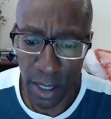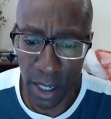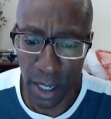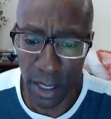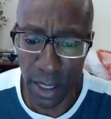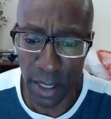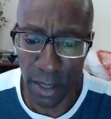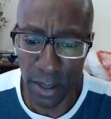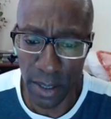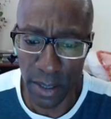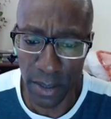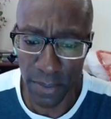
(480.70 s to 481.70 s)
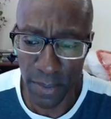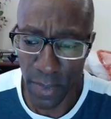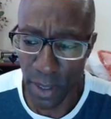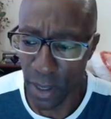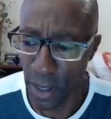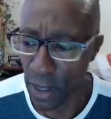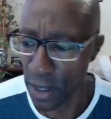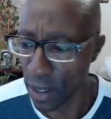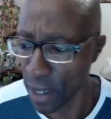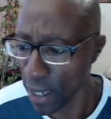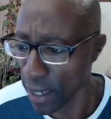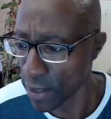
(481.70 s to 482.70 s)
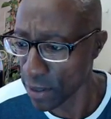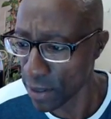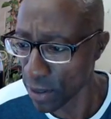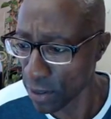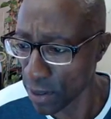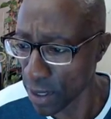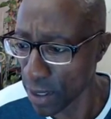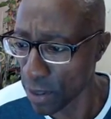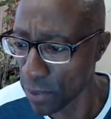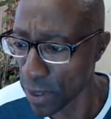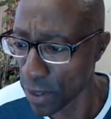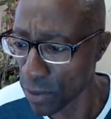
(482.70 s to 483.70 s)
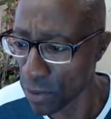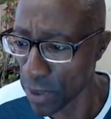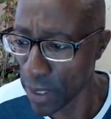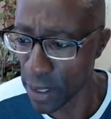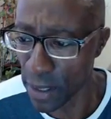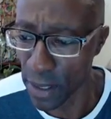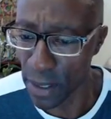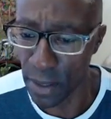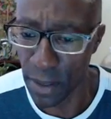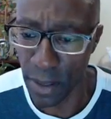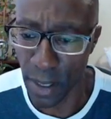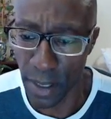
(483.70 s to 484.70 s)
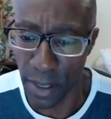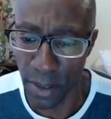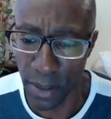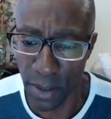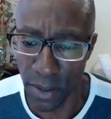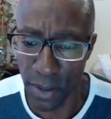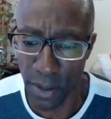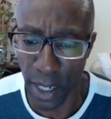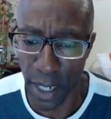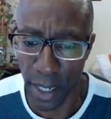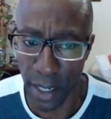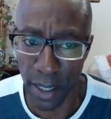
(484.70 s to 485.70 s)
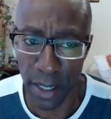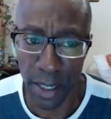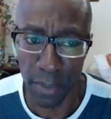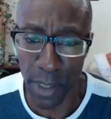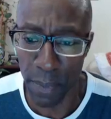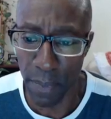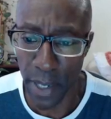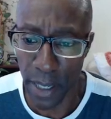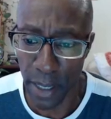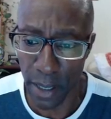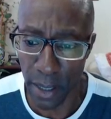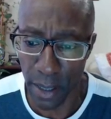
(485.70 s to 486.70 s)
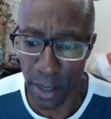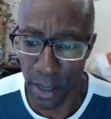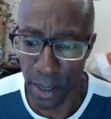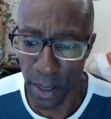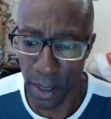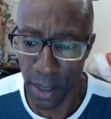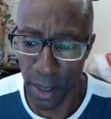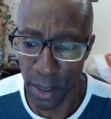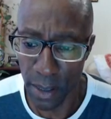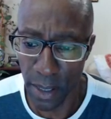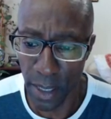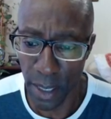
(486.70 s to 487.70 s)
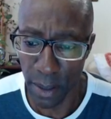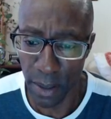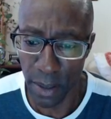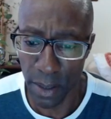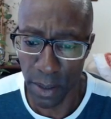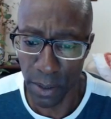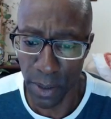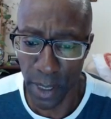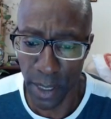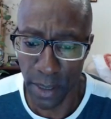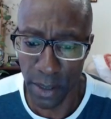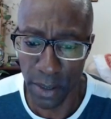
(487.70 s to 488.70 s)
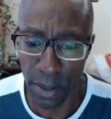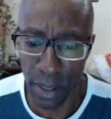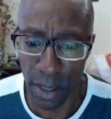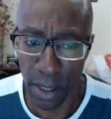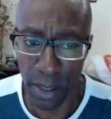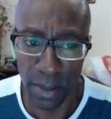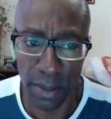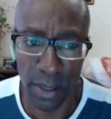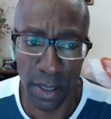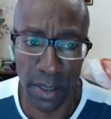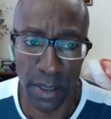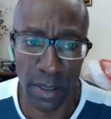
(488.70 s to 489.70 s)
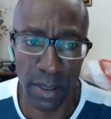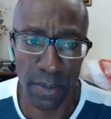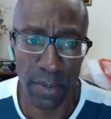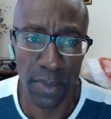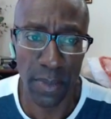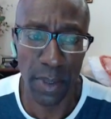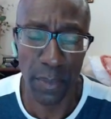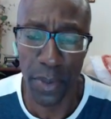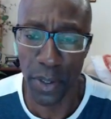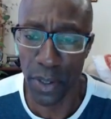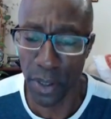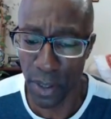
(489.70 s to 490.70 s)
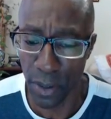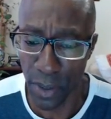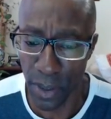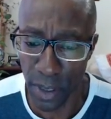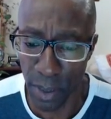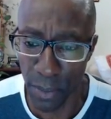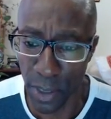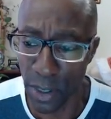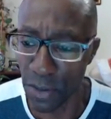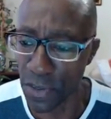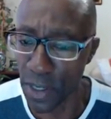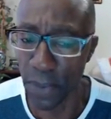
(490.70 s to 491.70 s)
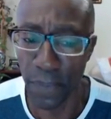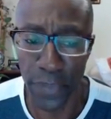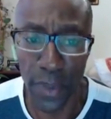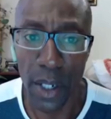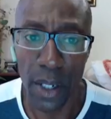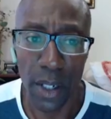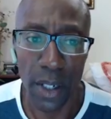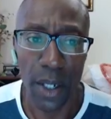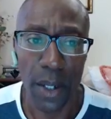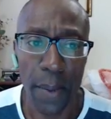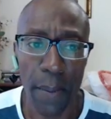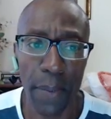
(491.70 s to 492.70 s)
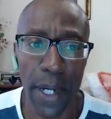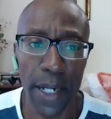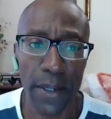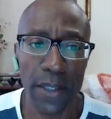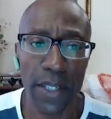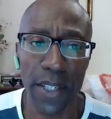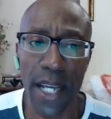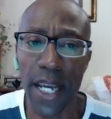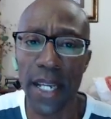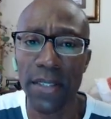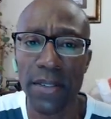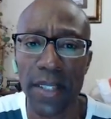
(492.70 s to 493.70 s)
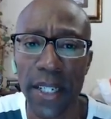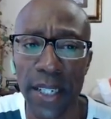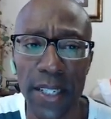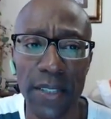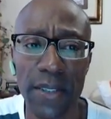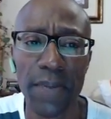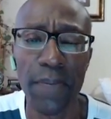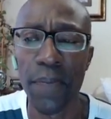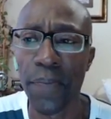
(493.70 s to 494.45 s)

Hallelujah. God is so good. We're going to read this in just a second. Give me a minute to get to it. I just lost it. Just computer doing something goofy. But today it says,